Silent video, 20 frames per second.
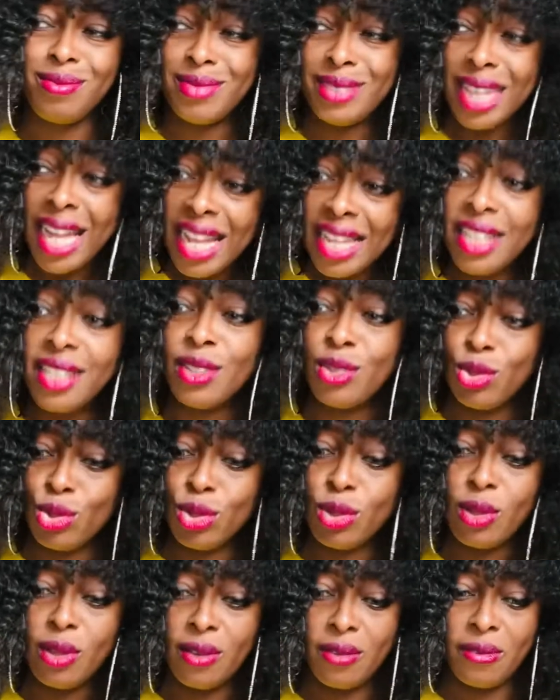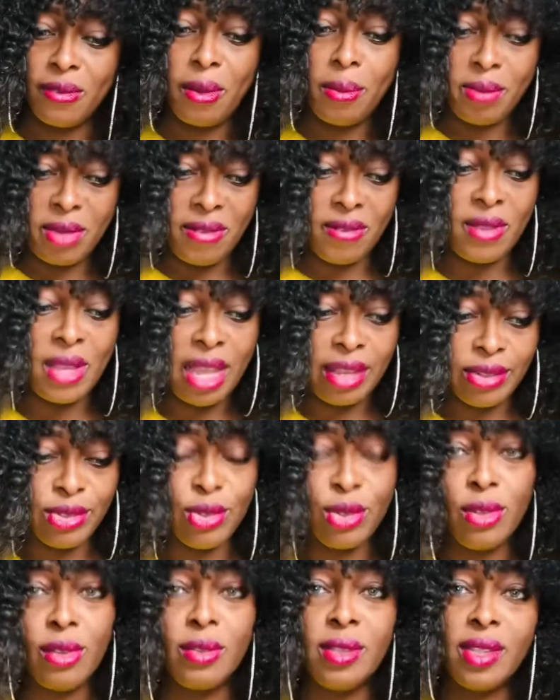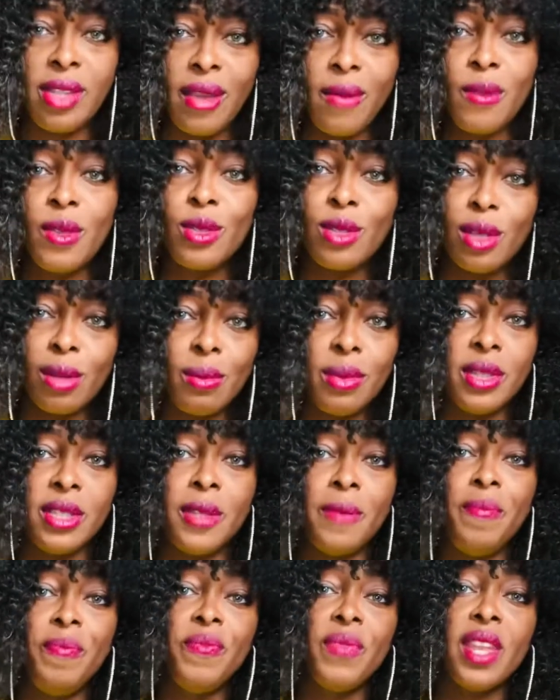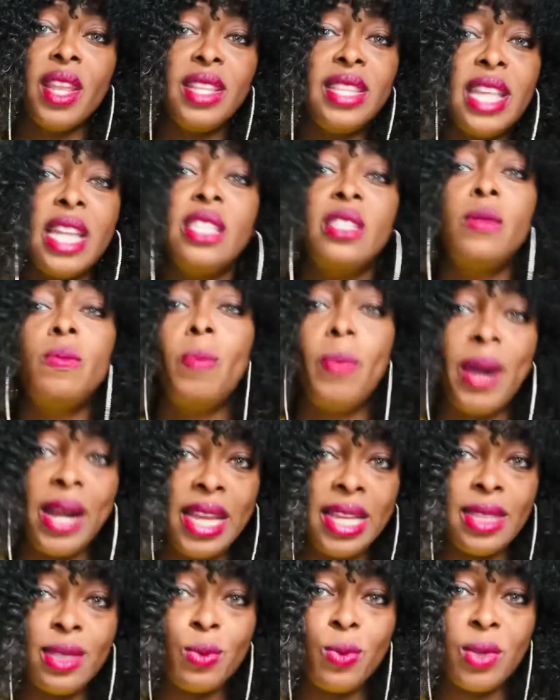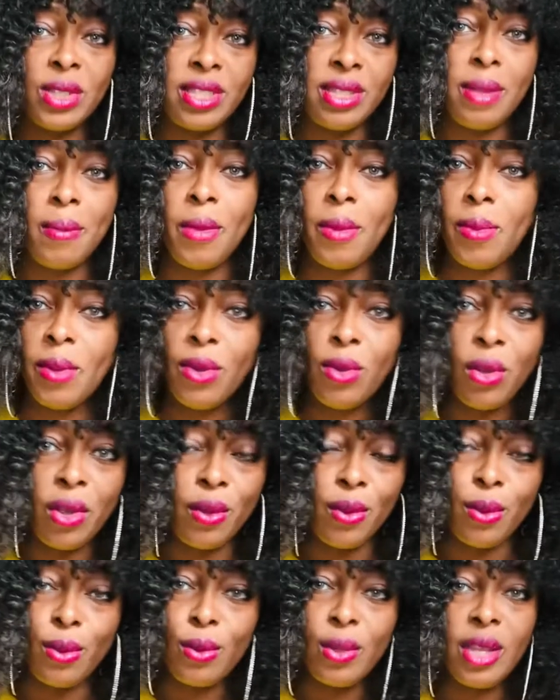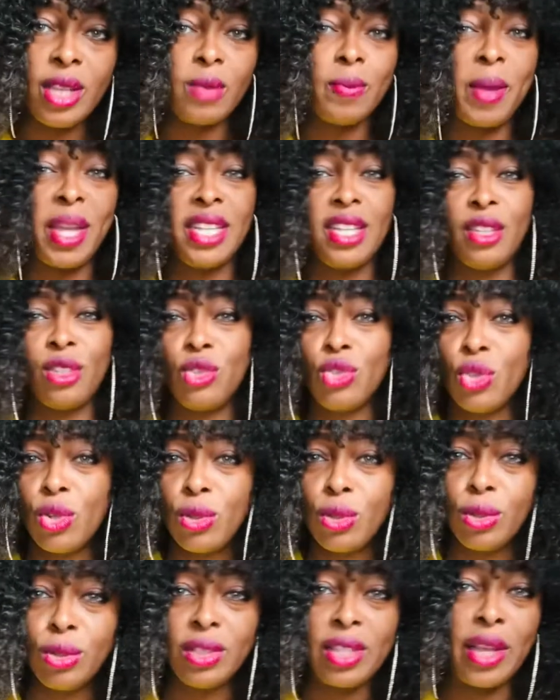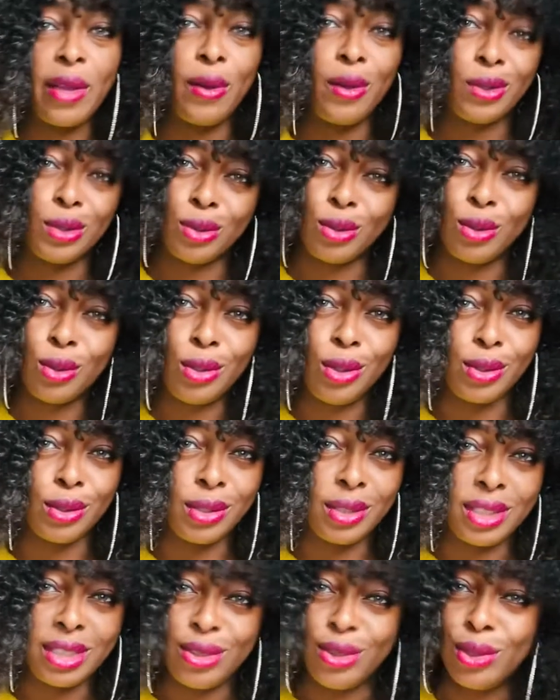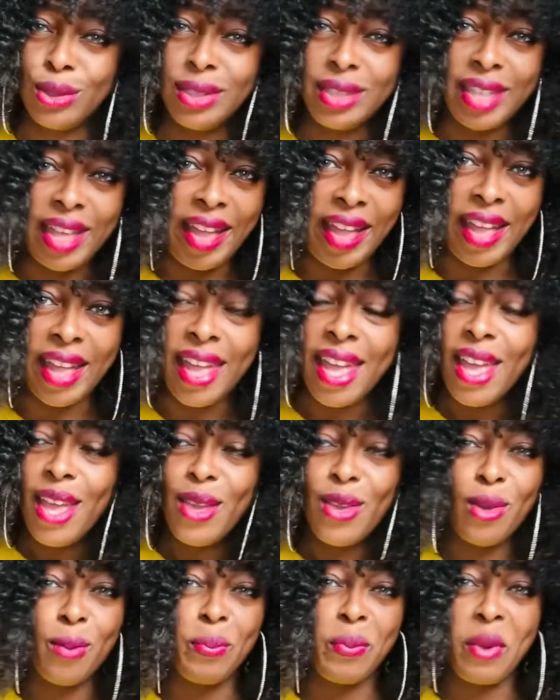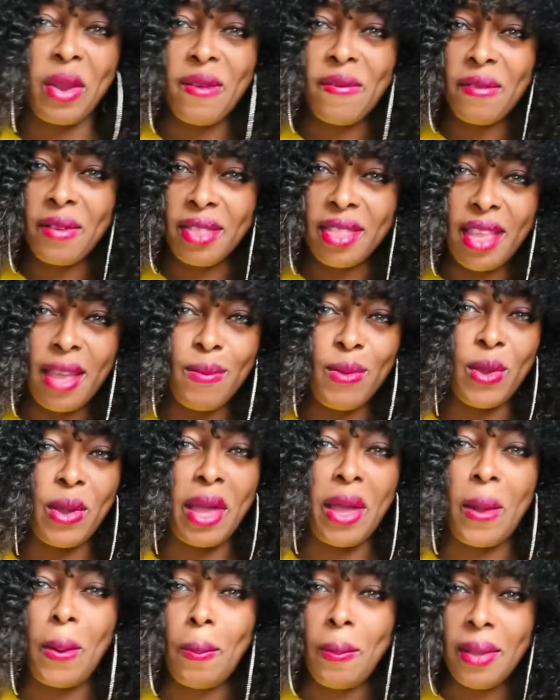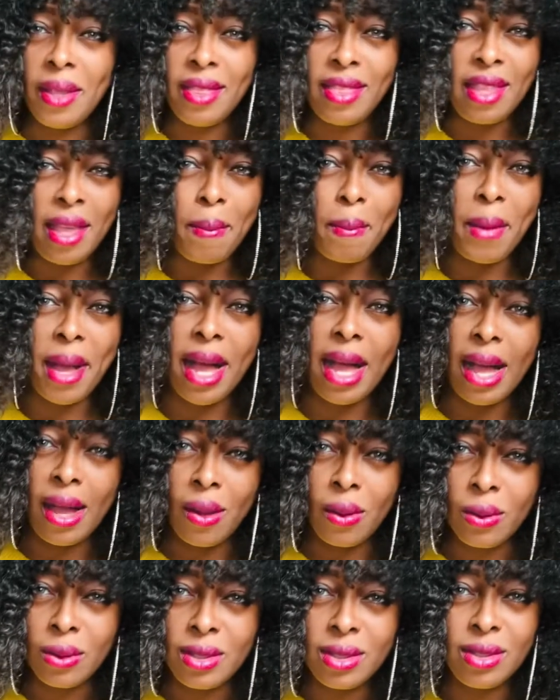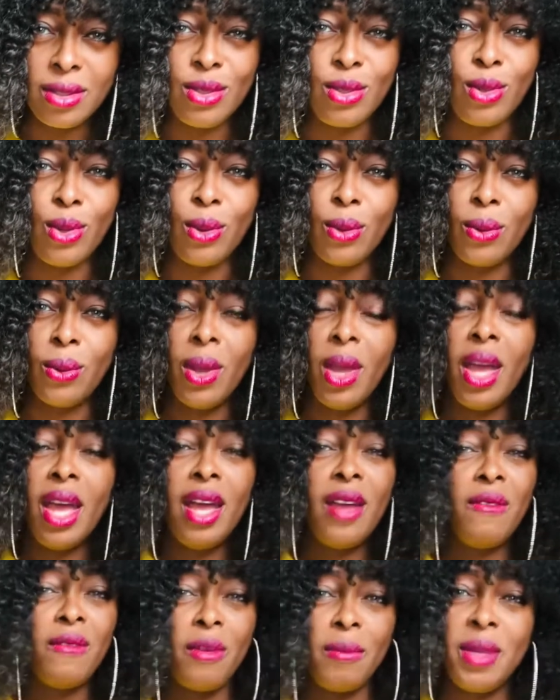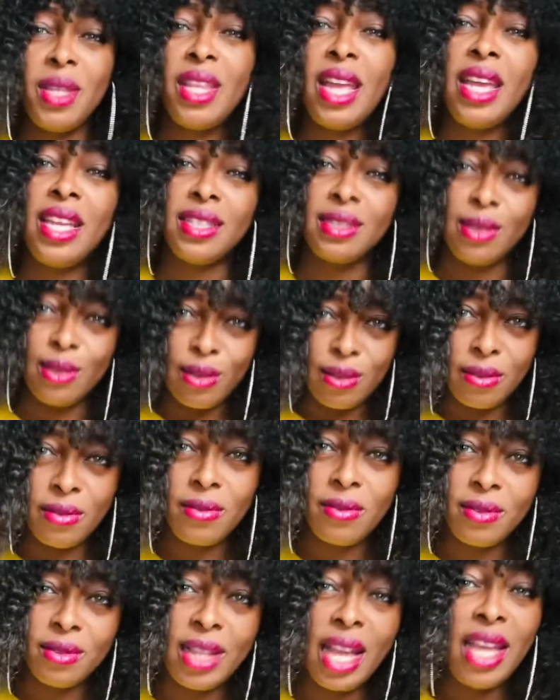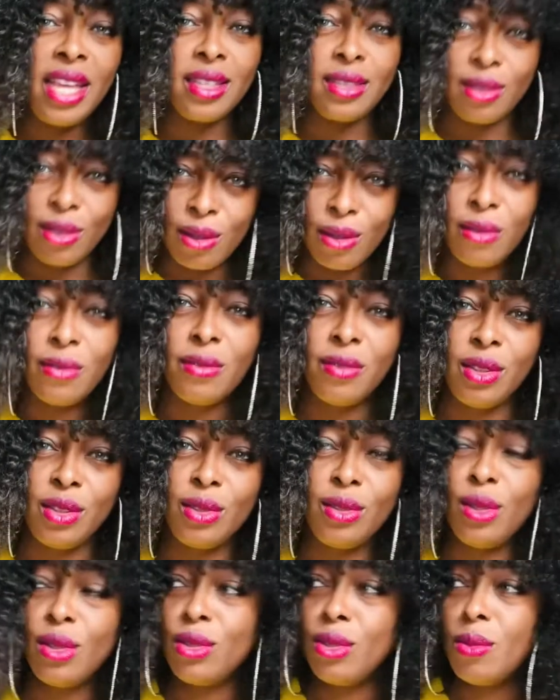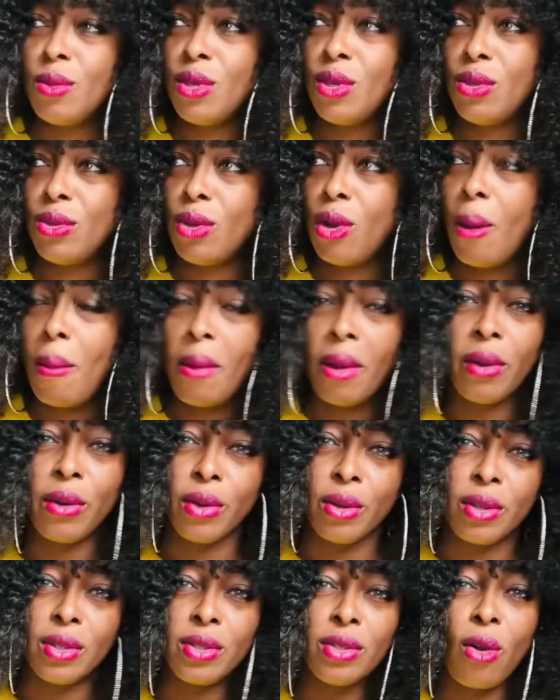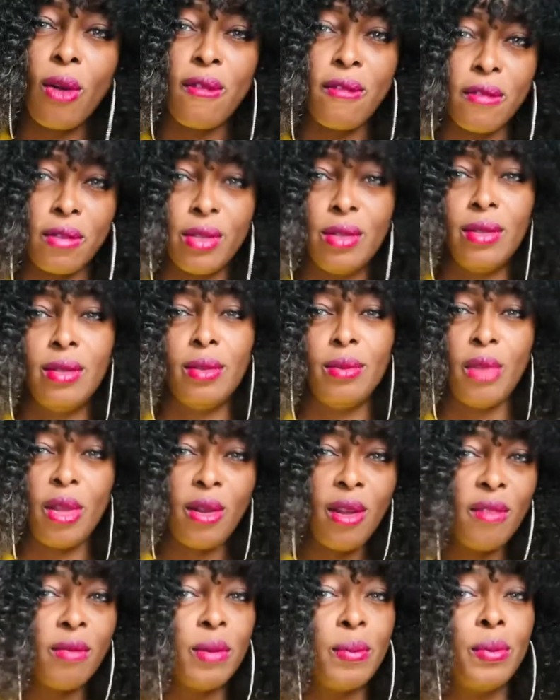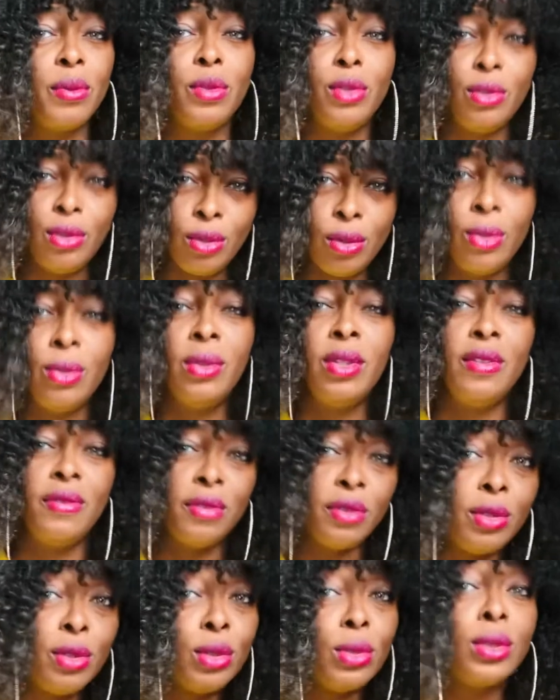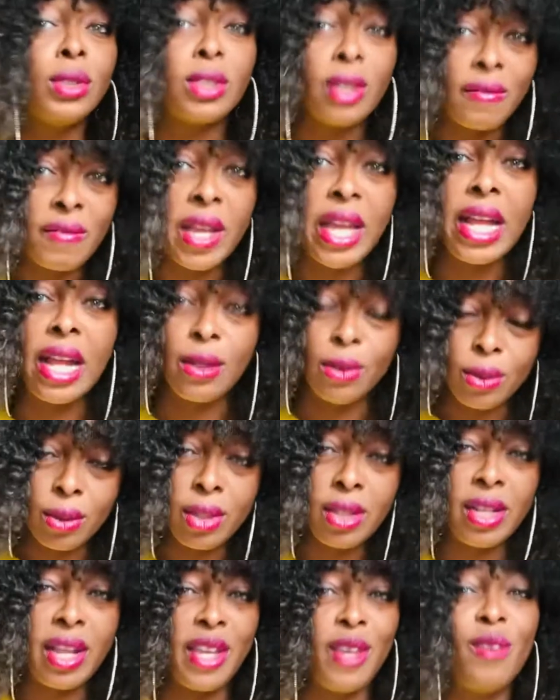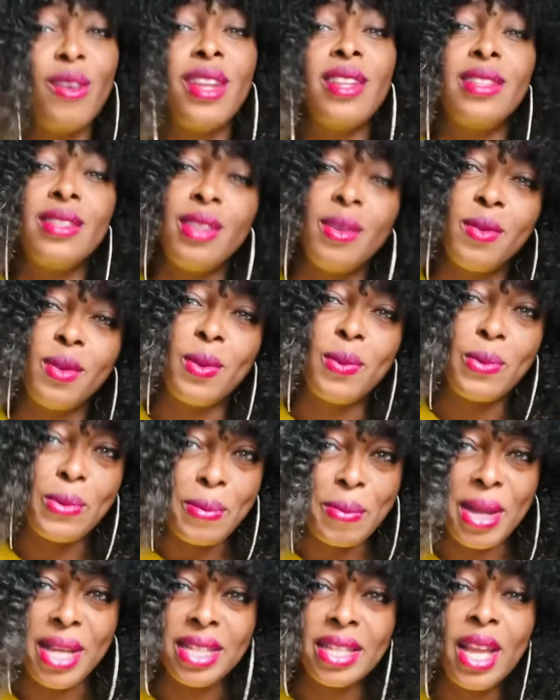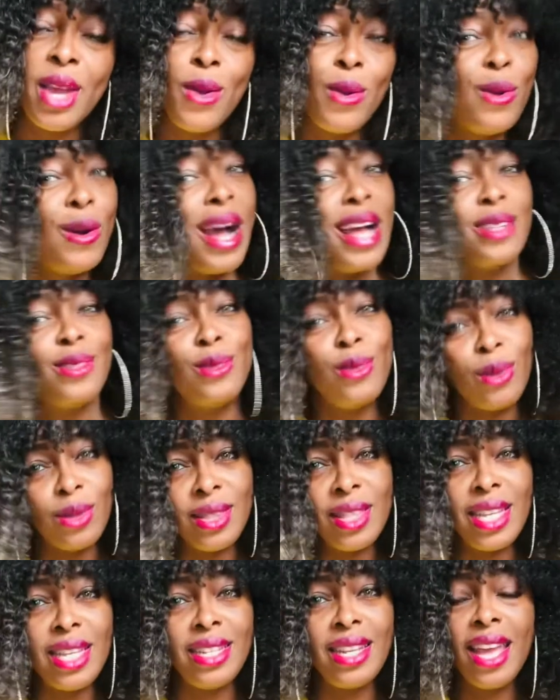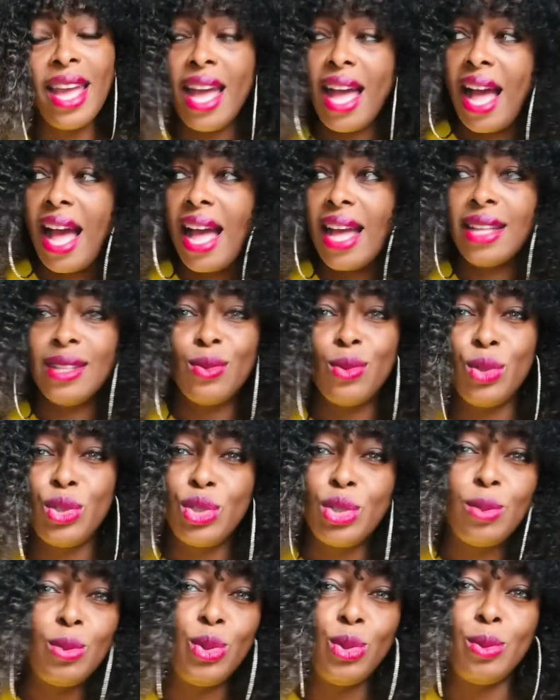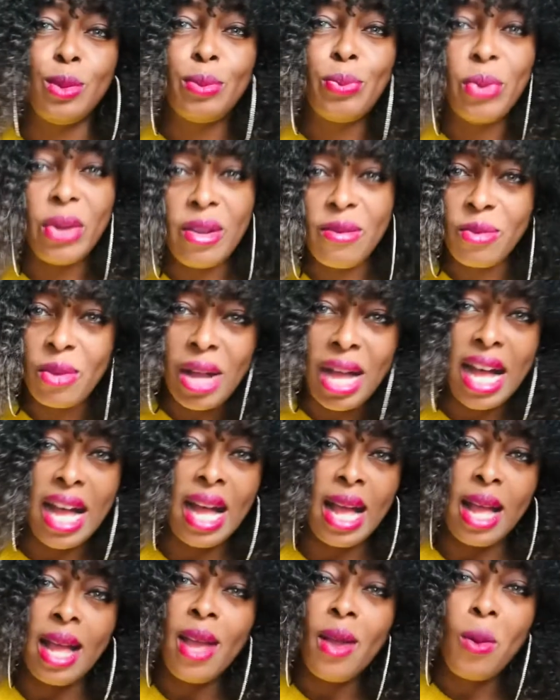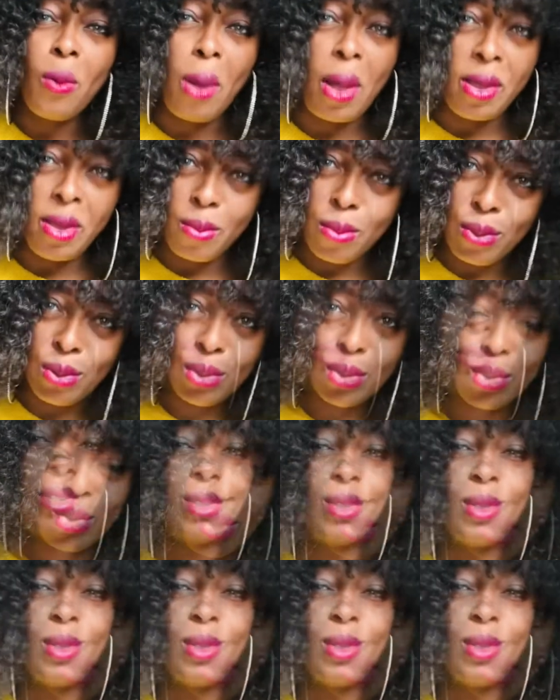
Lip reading: That is true love. For me, that is true love. Staying with somebody despite what they may be going through, despite their struggles, their hustle, you're there, you're praying for them, you're helping them out, you know. For me, that is love. That is love. It's not something you come across often. A lot of people, you know, even you step that you are talking, are you ready to stay with a woman who has nothing and you'll be praying for her while you're both struggling?